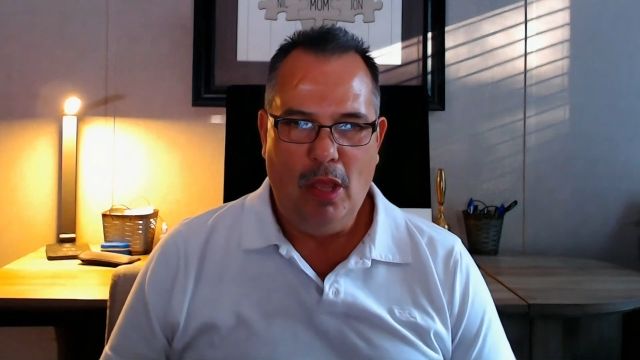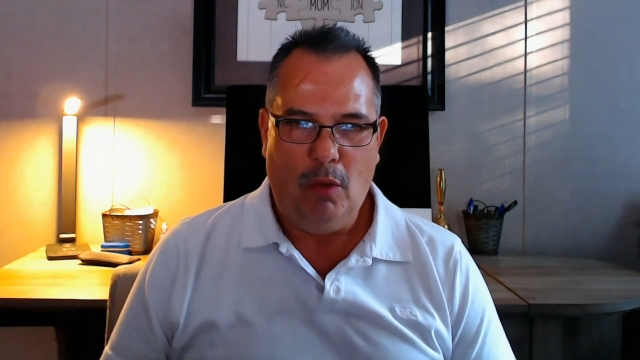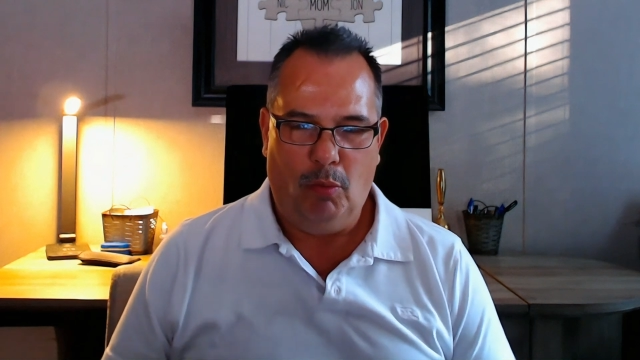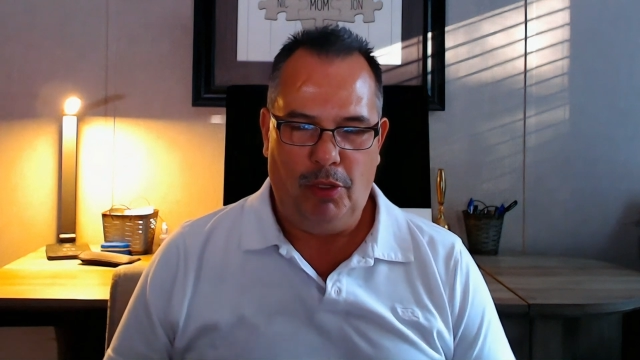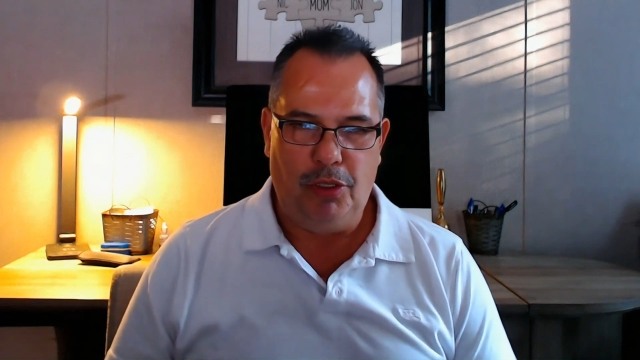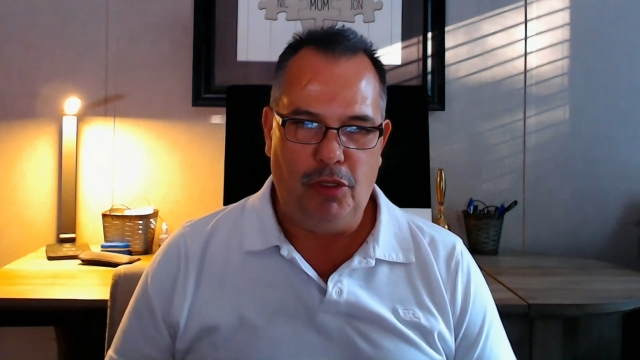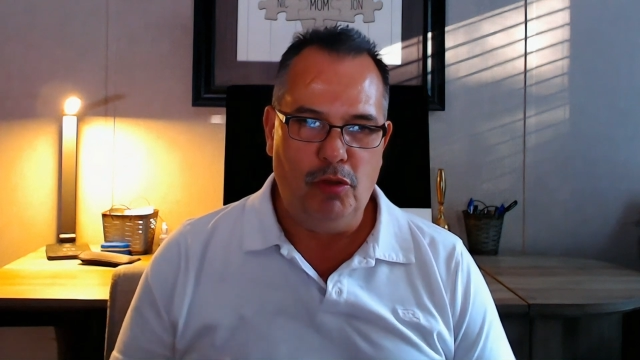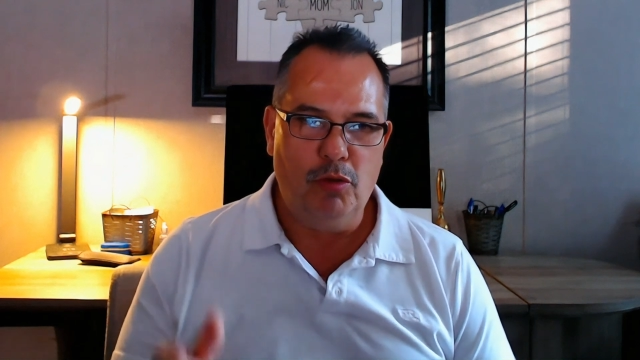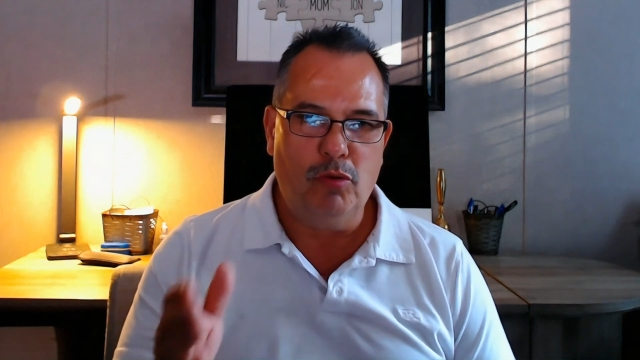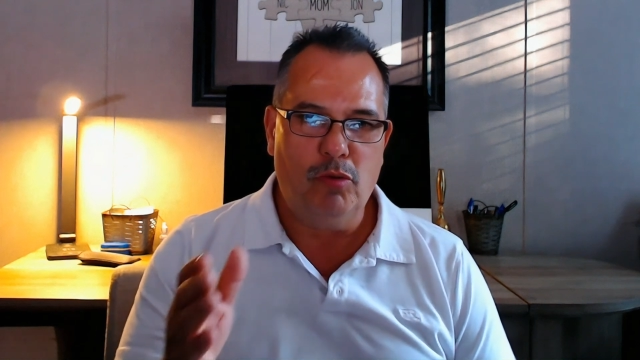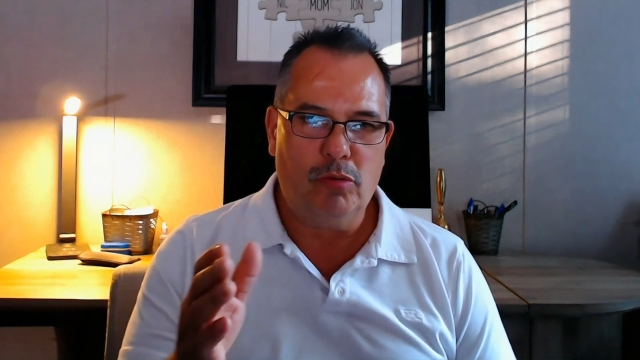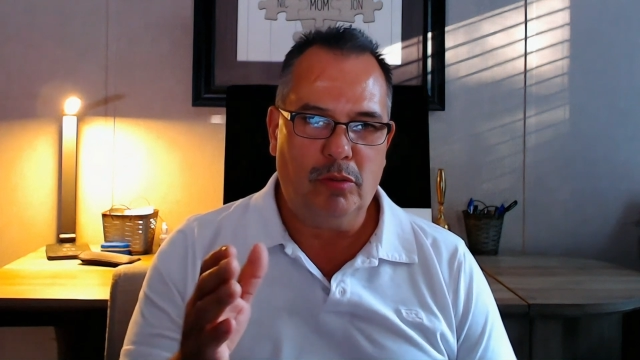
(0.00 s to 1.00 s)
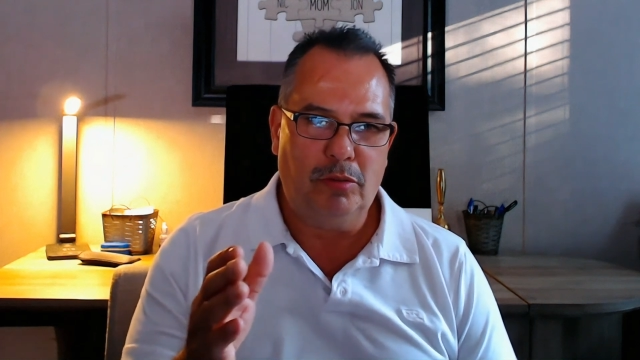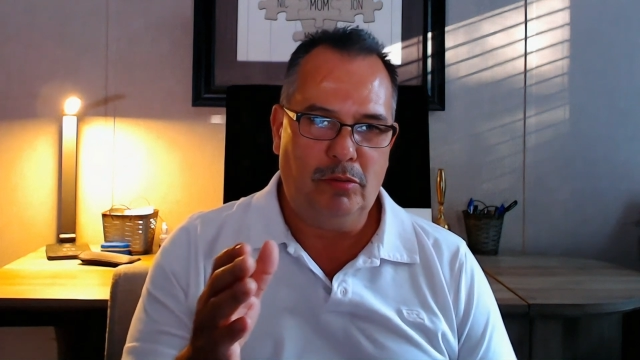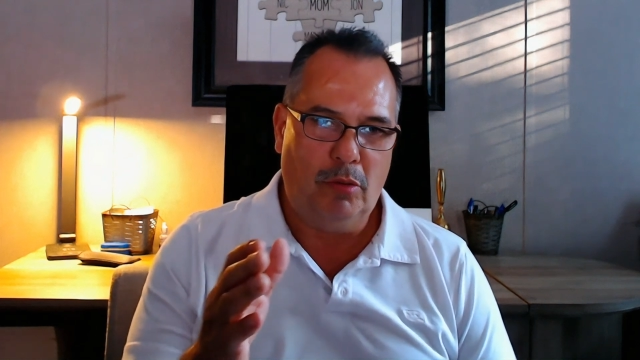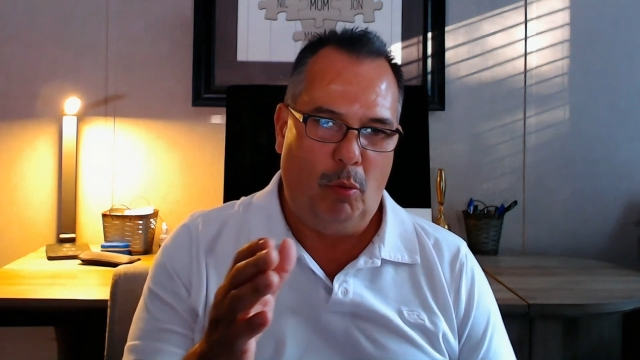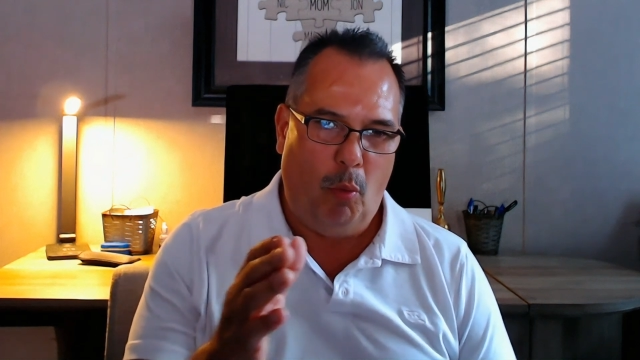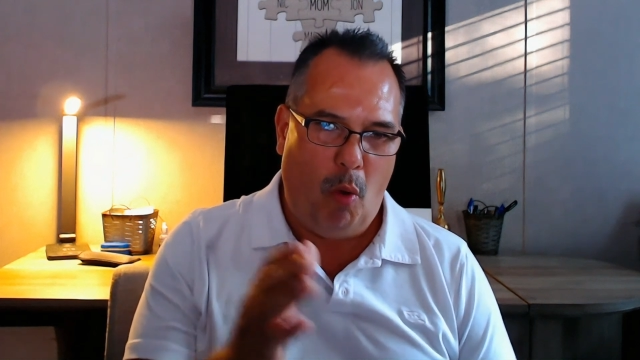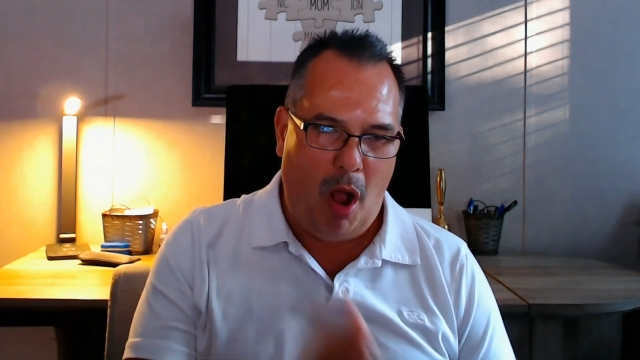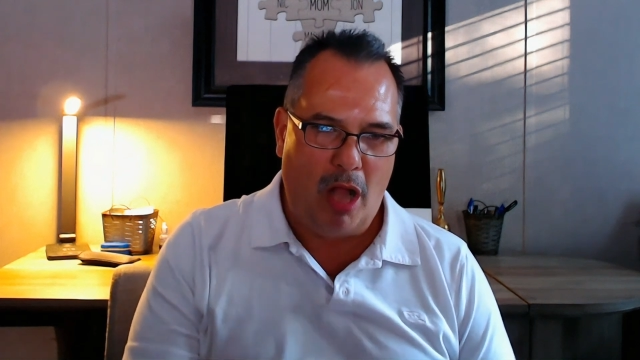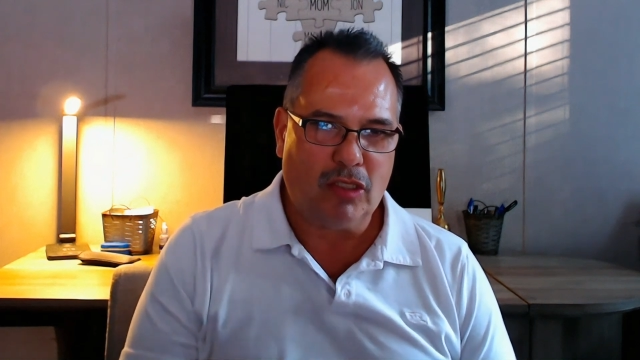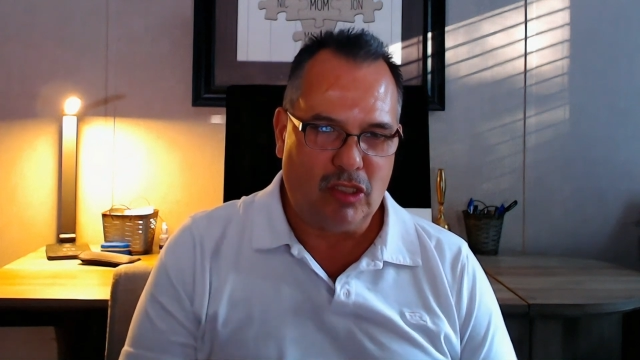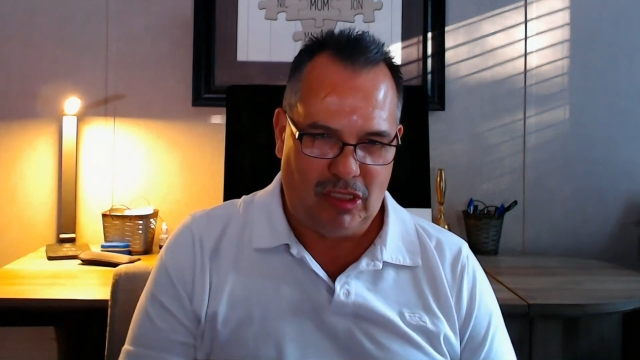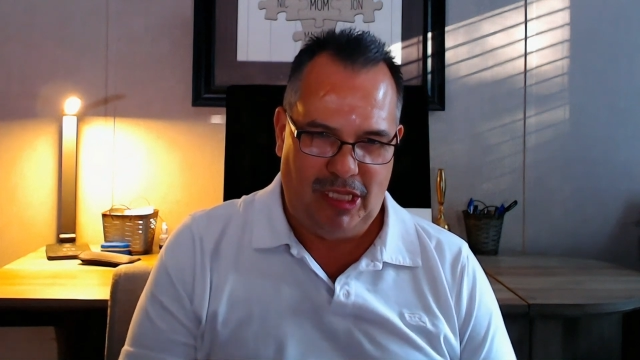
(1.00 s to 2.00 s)
When you
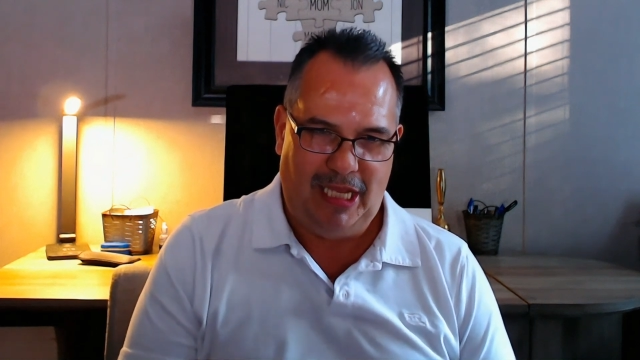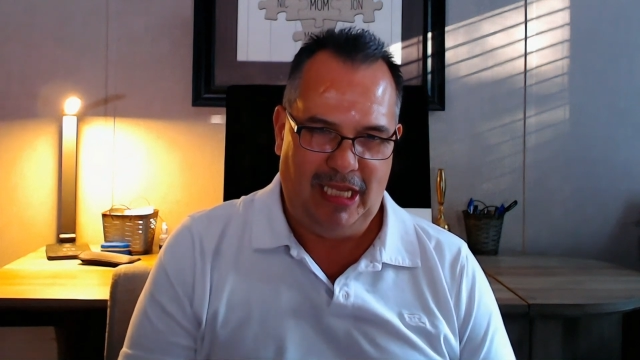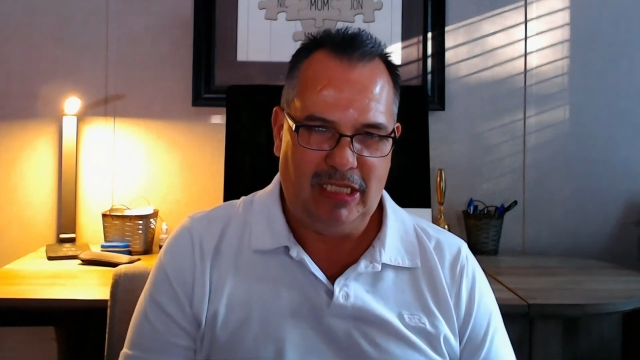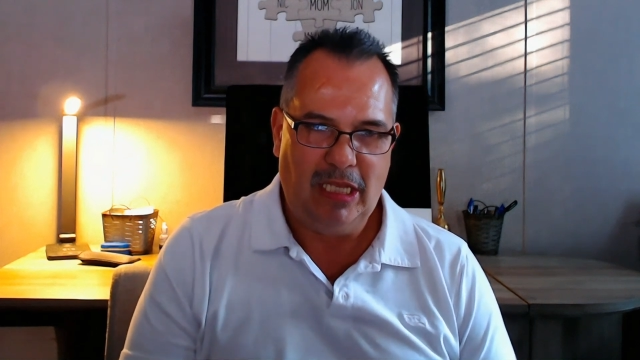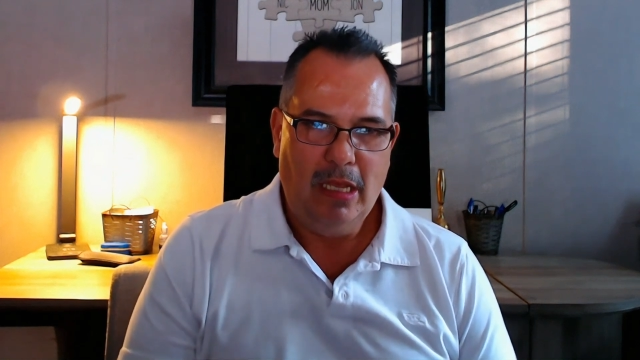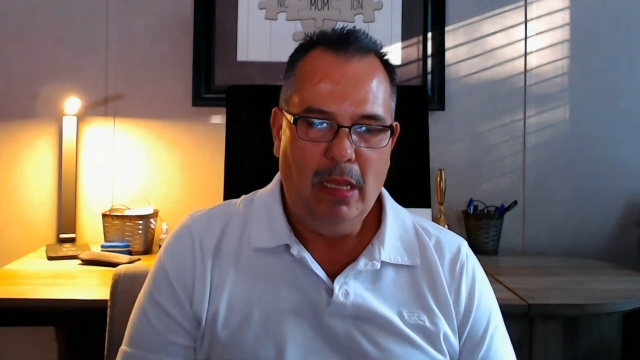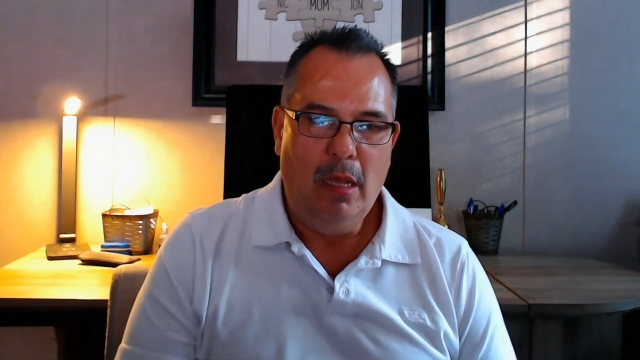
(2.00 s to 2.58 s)
watch these,